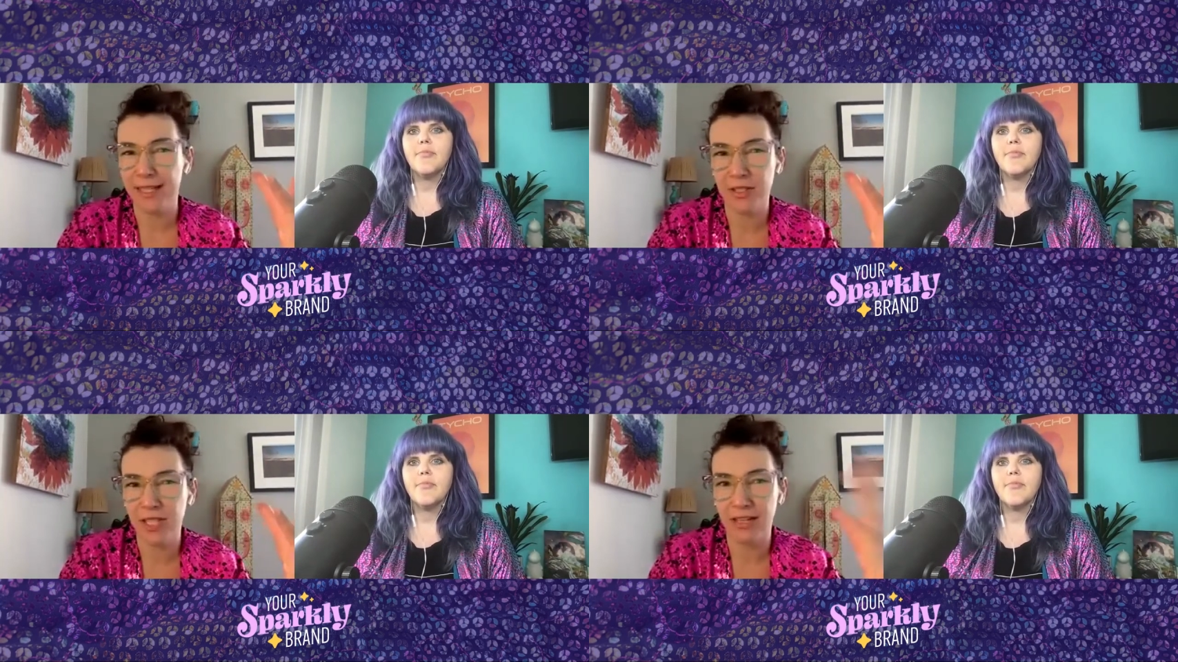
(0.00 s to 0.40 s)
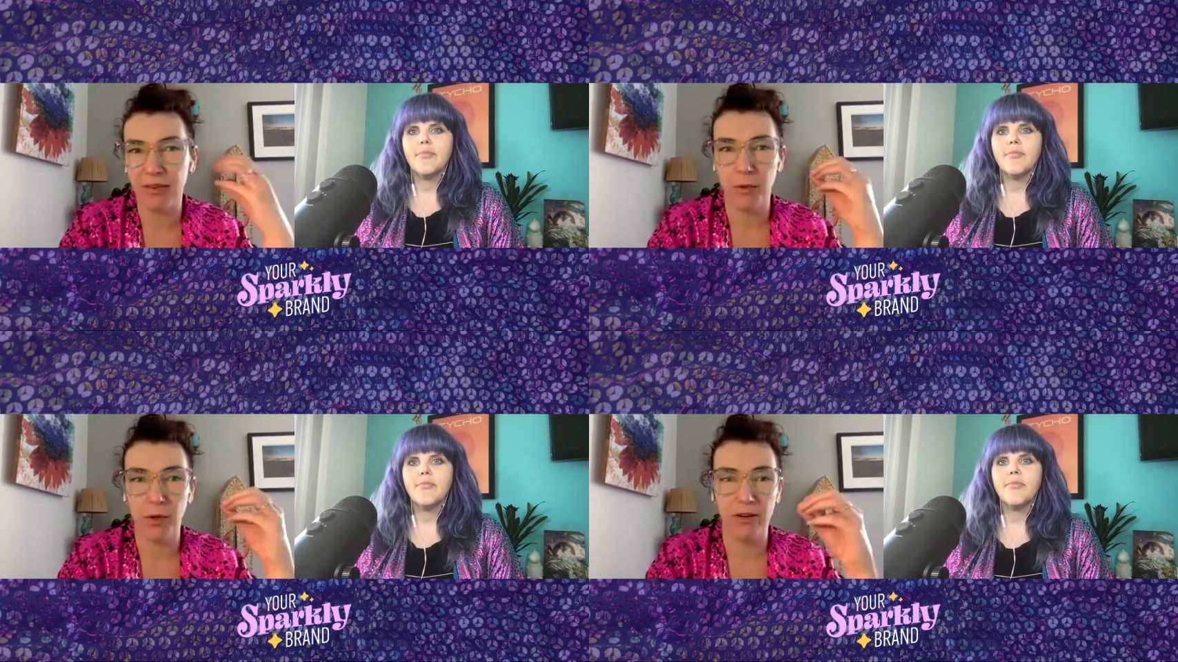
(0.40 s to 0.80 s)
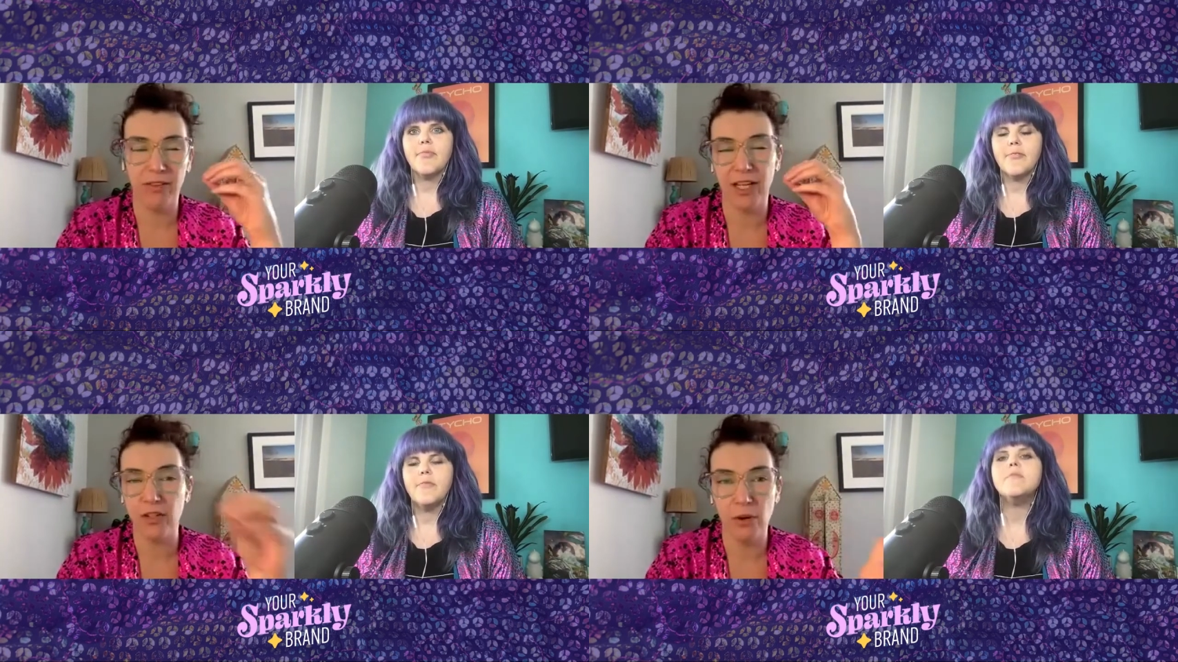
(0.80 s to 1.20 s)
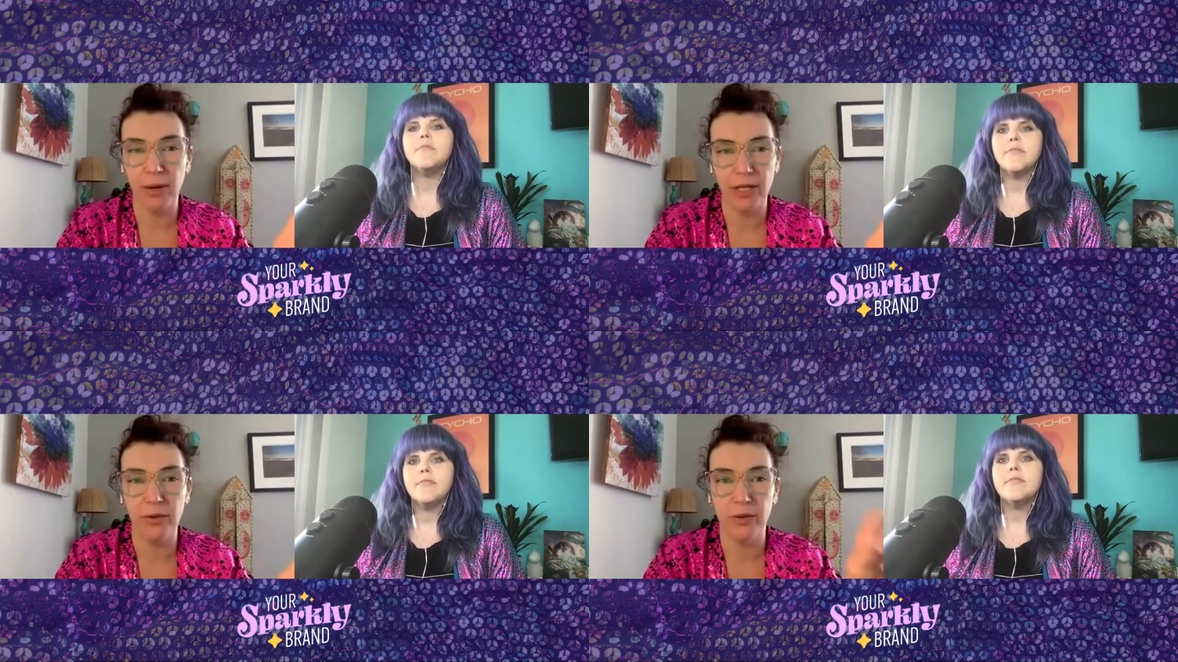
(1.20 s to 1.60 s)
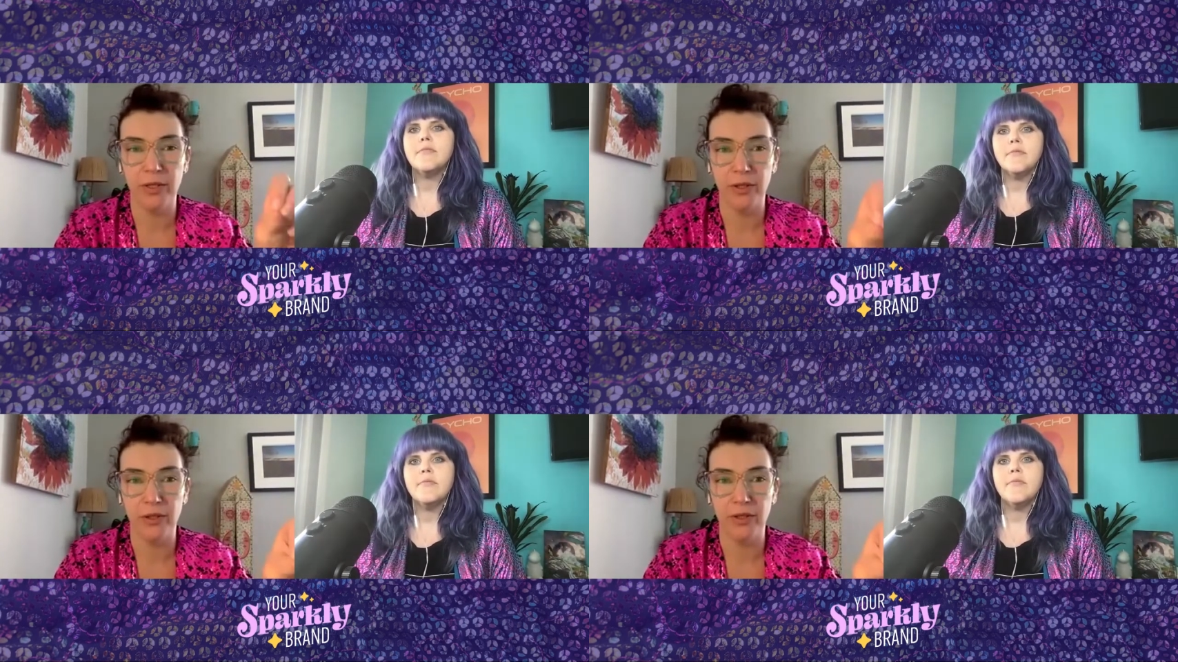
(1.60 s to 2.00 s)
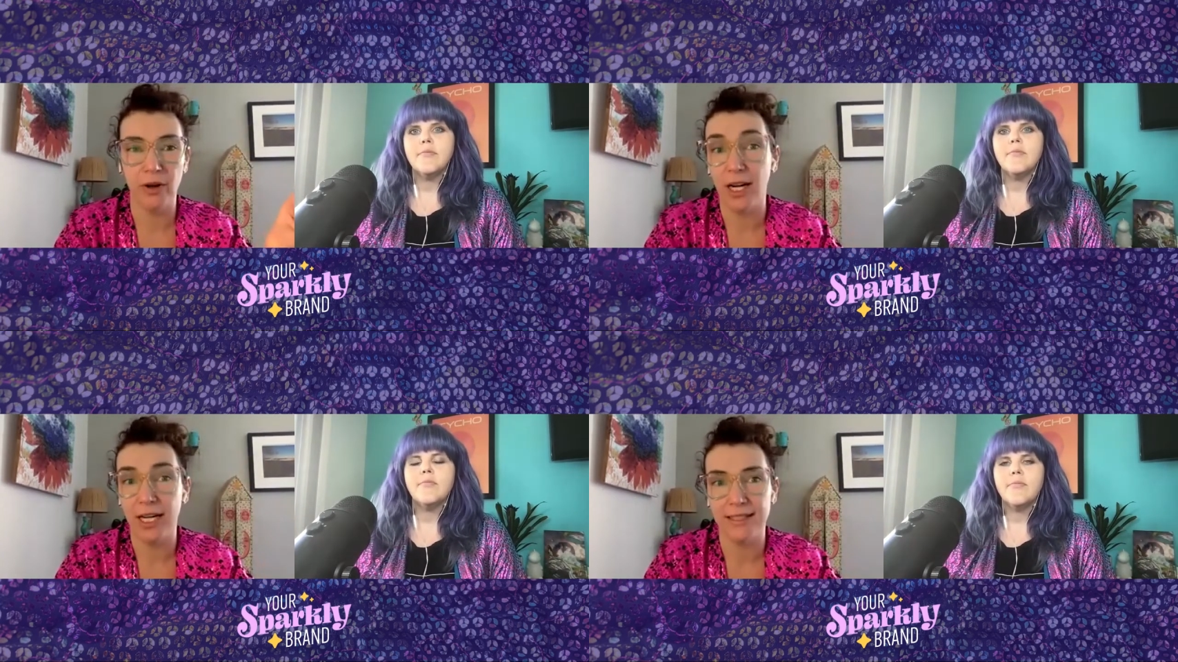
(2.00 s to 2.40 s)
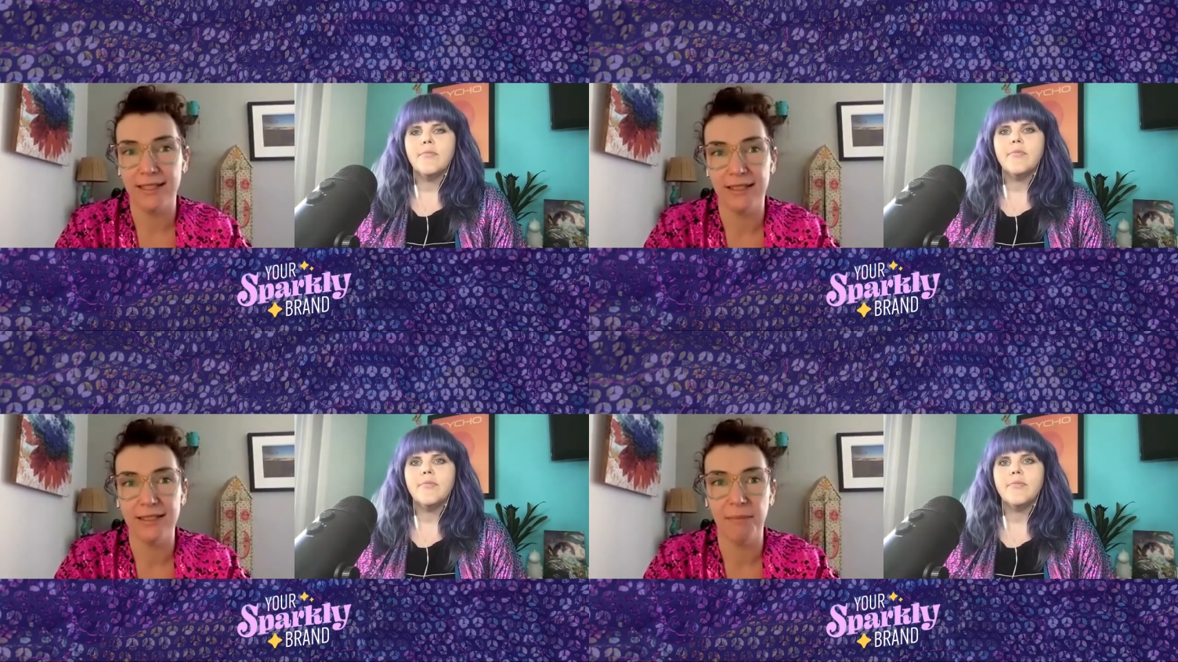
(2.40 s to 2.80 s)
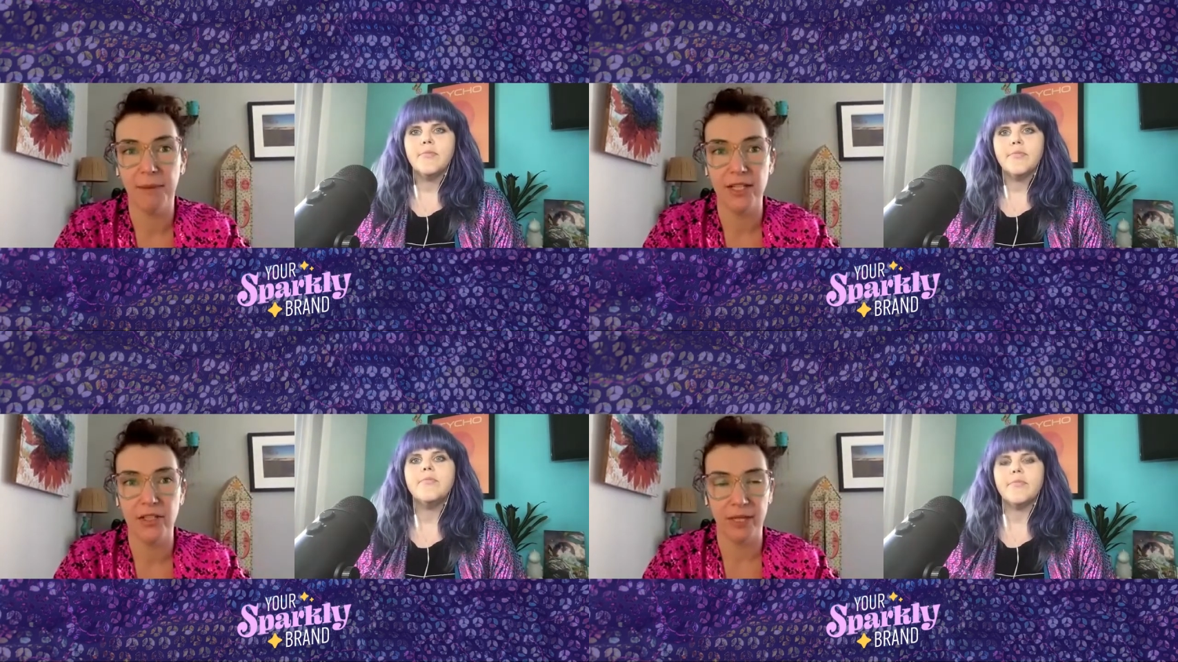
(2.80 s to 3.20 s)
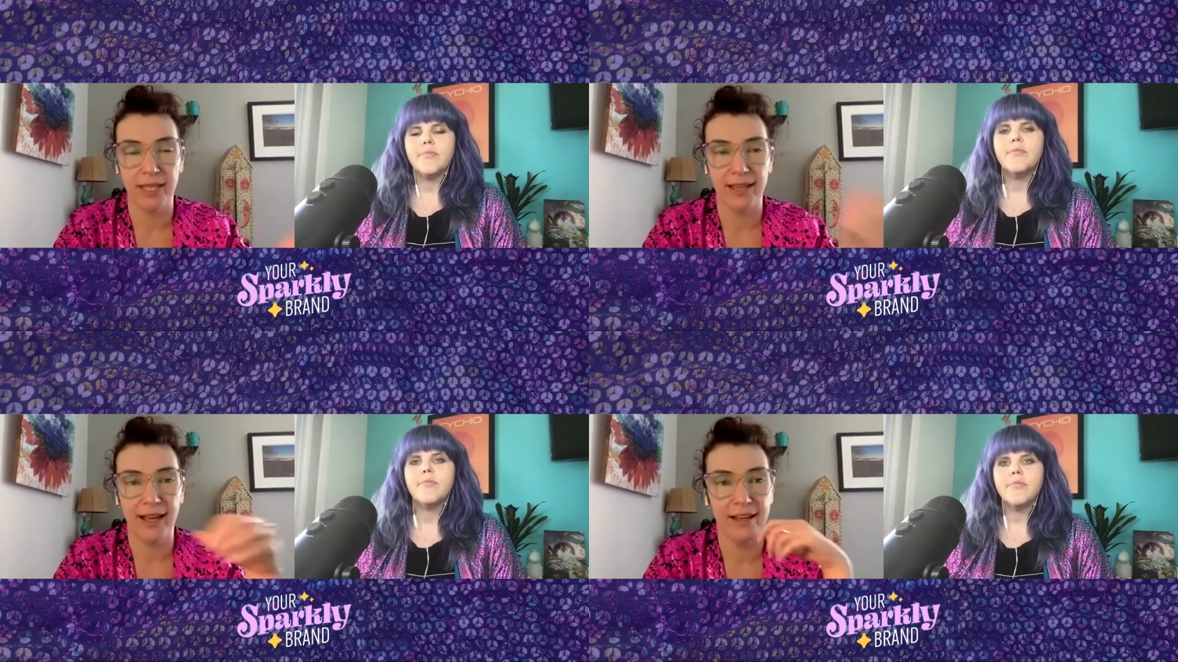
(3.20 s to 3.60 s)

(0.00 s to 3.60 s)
Speaker 1: into even more of like knowing who your audience is by doing that